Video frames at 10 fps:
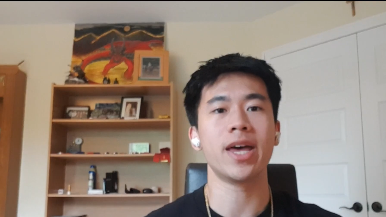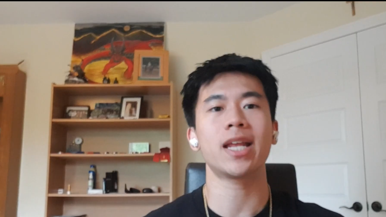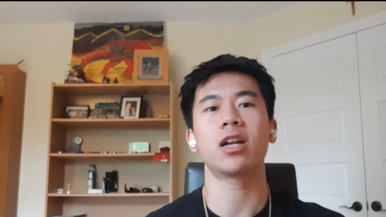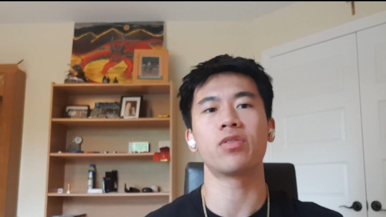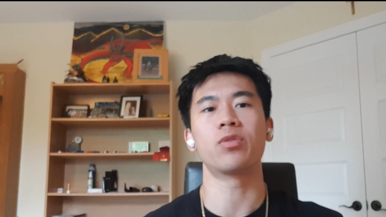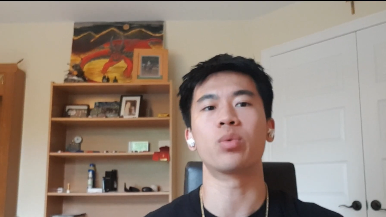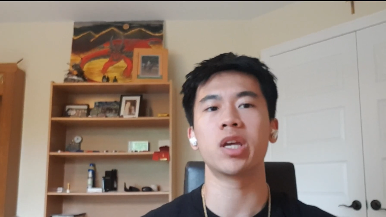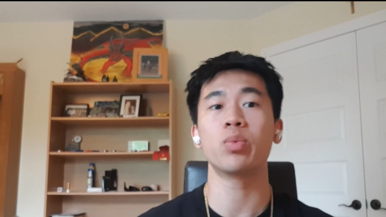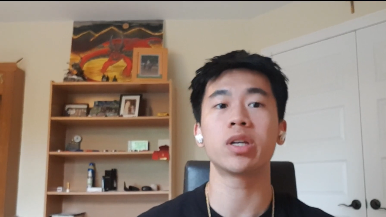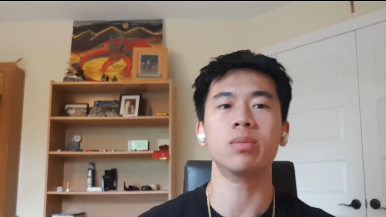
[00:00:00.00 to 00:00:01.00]
that out of the
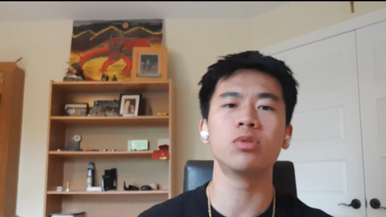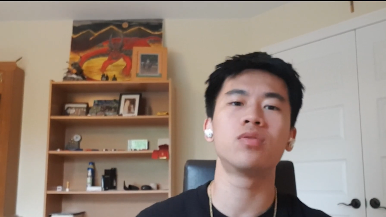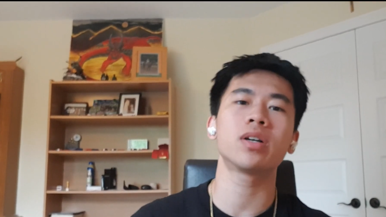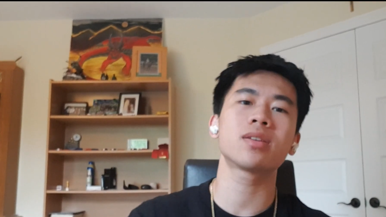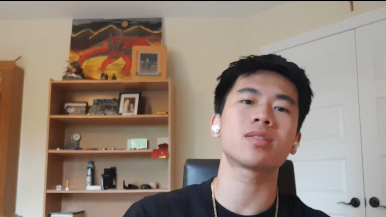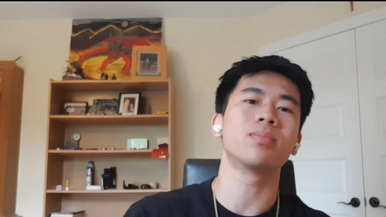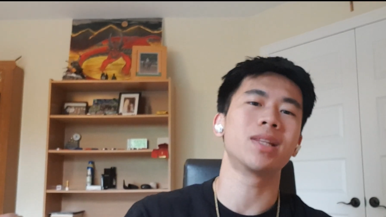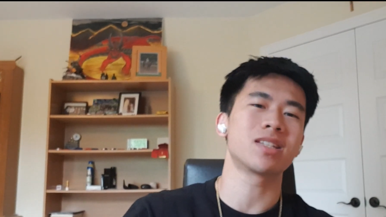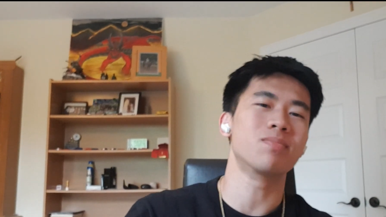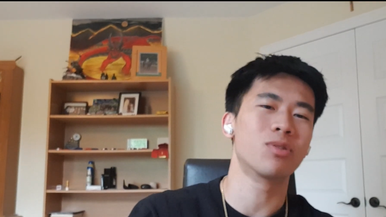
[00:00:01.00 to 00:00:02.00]
way, we can move on to
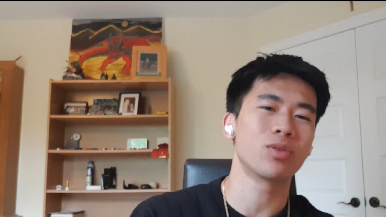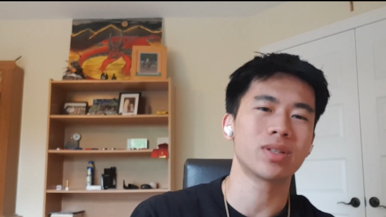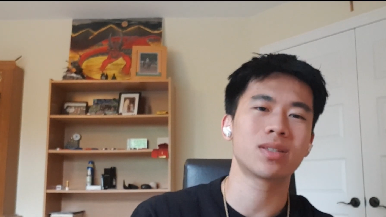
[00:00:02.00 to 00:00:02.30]
some less boring